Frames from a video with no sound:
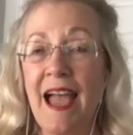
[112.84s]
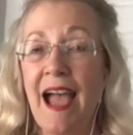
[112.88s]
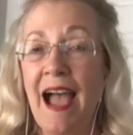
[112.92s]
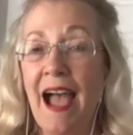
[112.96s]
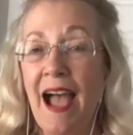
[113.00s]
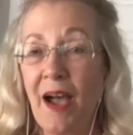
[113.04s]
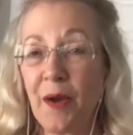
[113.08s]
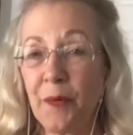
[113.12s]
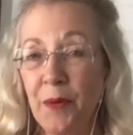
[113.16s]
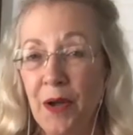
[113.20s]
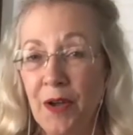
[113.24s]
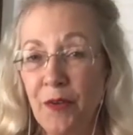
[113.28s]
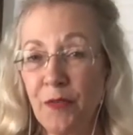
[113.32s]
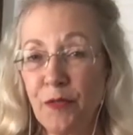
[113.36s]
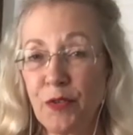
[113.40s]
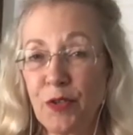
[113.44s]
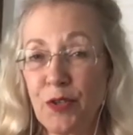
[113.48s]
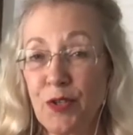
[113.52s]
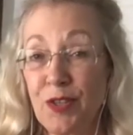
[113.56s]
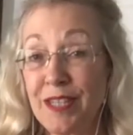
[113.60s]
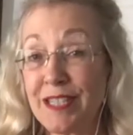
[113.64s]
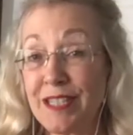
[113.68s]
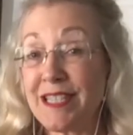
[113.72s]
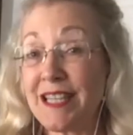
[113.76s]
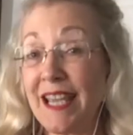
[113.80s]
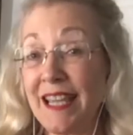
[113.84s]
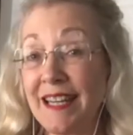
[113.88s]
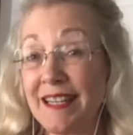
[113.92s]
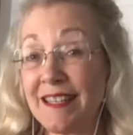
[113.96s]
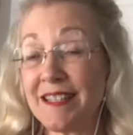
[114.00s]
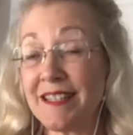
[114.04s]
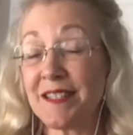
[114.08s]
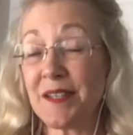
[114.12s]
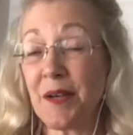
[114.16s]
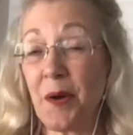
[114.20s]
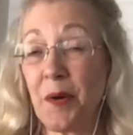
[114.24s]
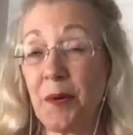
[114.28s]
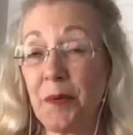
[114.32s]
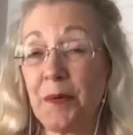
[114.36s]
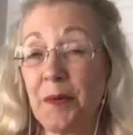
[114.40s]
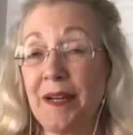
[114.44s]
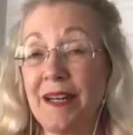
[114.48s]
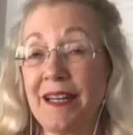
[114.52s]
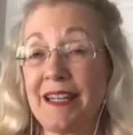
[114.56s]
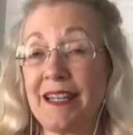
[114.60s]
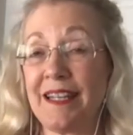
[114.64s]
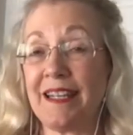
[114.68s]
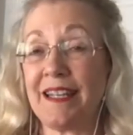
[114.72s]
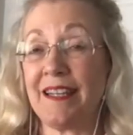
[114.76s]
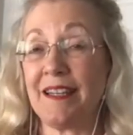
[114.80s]
However, the data is
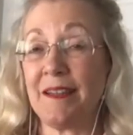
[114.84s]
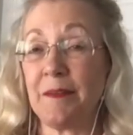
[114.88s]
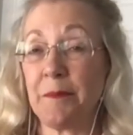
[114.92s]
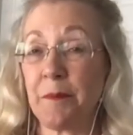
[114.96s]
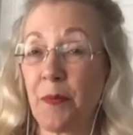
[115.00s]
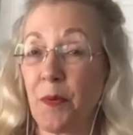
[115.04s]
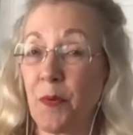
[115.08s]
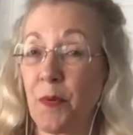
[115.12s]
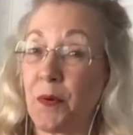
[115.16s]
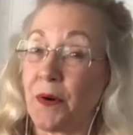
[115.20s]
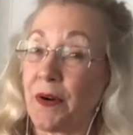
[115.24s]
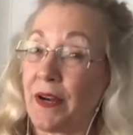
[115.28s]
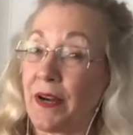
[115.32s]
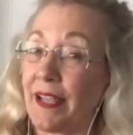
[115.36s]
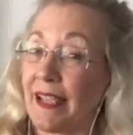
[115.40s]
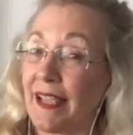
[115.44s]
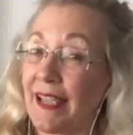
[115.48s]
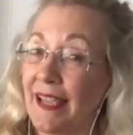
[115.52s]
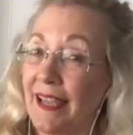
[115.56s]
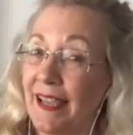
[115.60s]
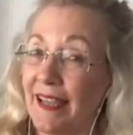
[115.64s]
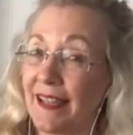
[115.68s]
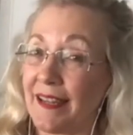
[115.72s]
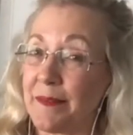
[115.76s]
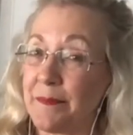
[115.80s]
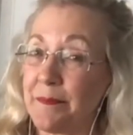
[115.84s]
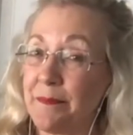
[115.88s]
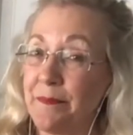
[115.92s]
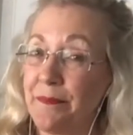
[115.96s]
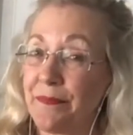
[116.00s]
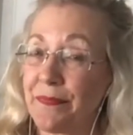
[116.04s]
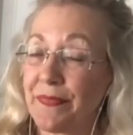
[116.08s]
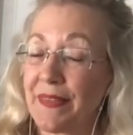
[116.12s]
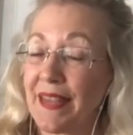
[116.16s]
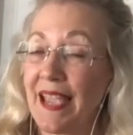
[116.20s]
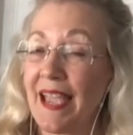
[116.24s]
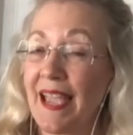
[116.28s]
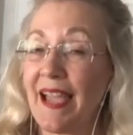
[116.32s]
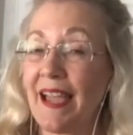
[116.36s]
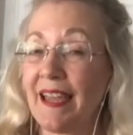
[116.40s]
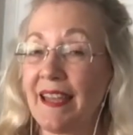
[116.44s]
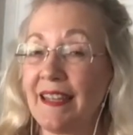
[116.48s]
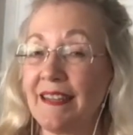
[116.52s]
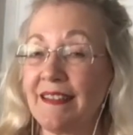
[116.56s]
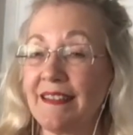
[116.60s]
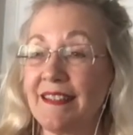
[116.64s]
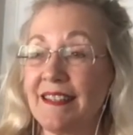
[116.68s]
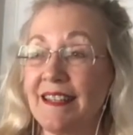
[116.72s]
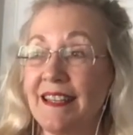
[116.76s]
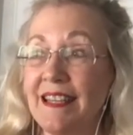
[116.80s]
already pouring in,
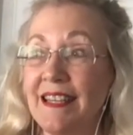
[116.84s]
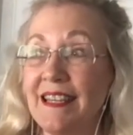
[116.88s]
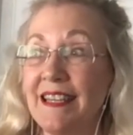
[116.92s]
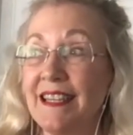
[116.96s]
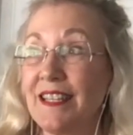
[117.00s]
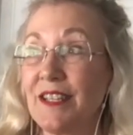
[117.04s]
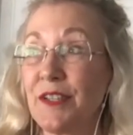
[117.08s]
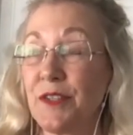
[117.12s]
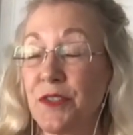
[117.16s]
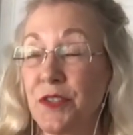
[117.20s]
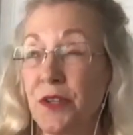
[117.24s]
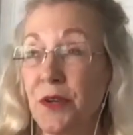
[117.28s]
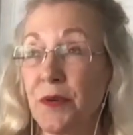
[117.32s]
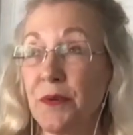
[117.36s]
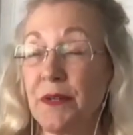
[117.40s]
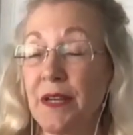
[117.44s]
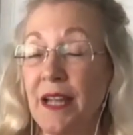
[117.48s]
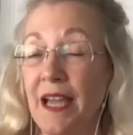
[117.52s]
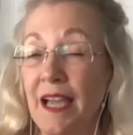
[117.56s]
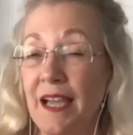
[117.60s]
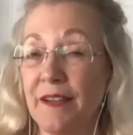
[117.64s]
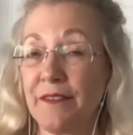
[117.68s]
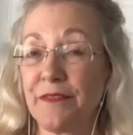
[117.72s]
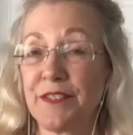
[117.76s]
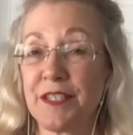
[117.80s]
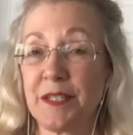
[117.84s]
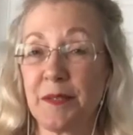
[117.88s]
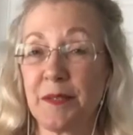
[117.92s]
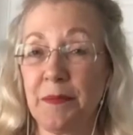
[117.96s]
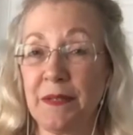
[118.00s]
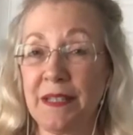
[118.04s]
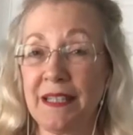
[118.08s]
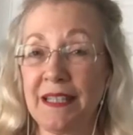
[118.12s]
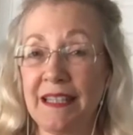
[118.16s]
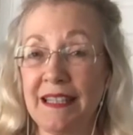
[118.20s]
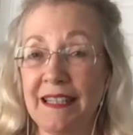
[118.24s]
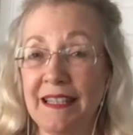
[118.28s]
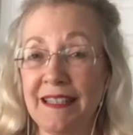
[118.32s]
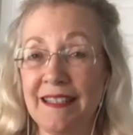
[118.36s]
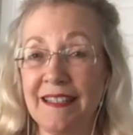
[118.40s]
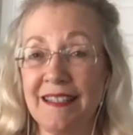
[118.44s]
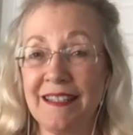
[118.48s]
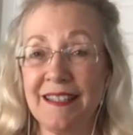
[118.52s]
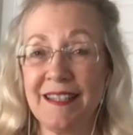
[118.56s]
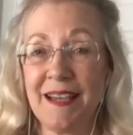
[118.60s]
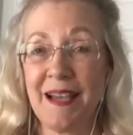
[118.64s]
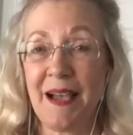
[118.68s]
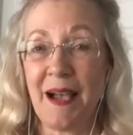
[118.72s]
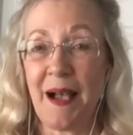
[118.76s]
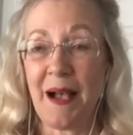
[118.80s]
and you don't have to be
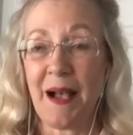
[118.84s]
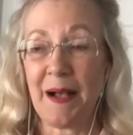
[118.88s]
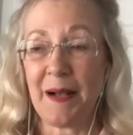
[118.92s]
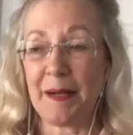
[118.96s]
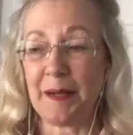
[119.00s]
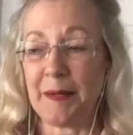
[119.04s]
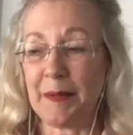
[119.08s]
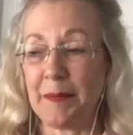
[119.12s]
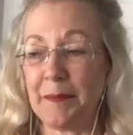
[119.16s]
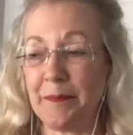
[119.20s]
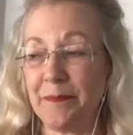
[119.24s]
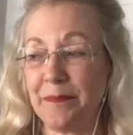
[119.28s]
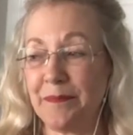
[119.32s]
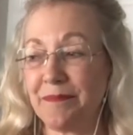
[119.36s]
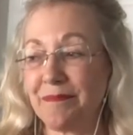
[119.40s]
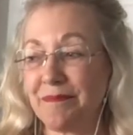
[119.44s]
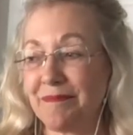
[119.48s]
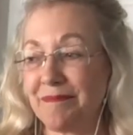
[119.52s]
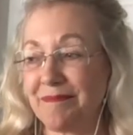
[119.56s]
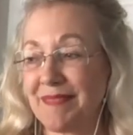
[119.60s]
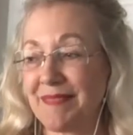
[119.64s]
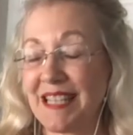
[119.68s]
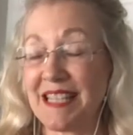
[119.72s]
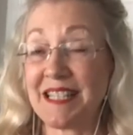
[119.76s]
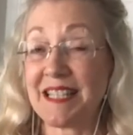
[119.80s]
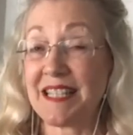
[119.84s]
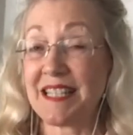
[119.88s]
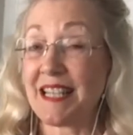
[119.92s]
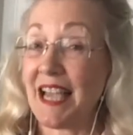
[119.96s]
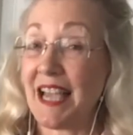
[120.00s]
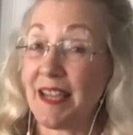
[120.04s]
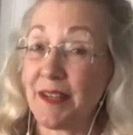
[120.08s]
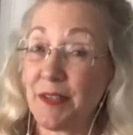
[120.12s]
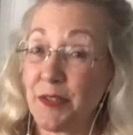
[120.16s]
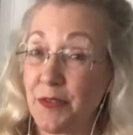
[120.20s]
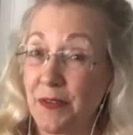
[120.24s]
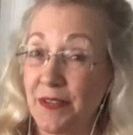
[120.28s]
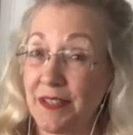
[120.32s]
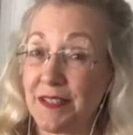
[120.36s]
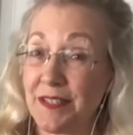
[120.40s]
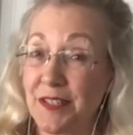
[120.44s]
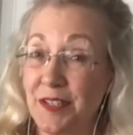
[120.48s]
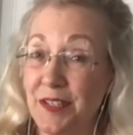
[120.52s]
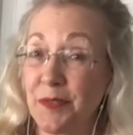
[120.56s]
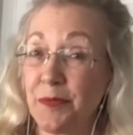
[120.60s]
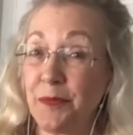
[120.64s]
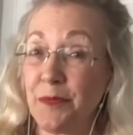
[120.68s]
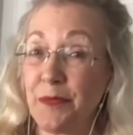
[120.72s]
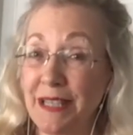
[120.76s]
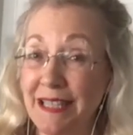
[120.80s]
Cassandra
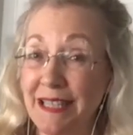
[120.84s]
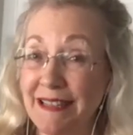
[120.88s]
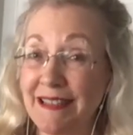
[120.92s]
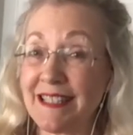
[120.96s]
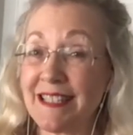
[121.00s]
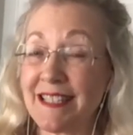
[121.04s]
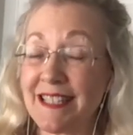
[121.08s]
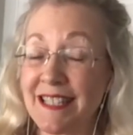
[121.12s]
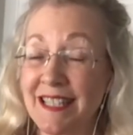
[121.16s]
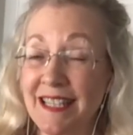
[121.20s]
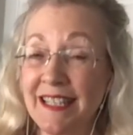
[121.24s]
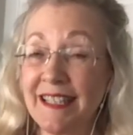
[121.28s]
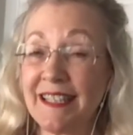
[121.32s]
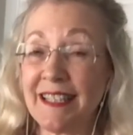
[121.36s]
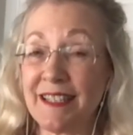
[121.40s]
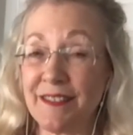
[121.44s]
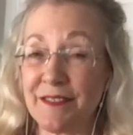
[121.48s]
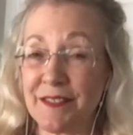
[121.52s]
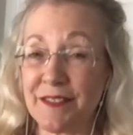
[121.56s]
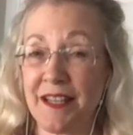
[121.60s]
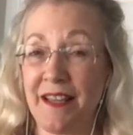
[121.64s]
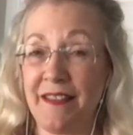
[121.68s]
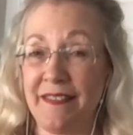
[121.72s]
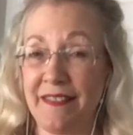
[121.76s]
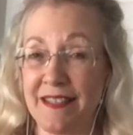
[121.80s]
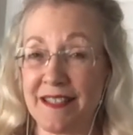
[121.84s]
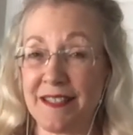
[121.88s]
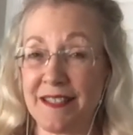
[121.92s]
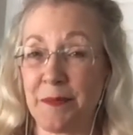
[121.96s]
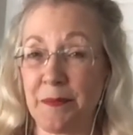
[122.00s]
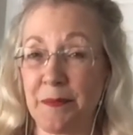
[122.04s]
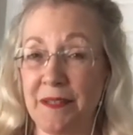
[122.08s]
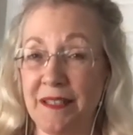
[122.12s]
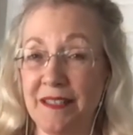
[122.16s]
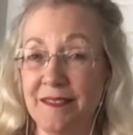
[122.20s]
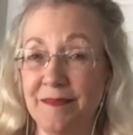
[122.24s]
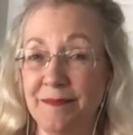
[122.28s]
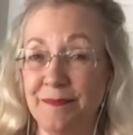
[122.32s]
to read the tea leaves on this one.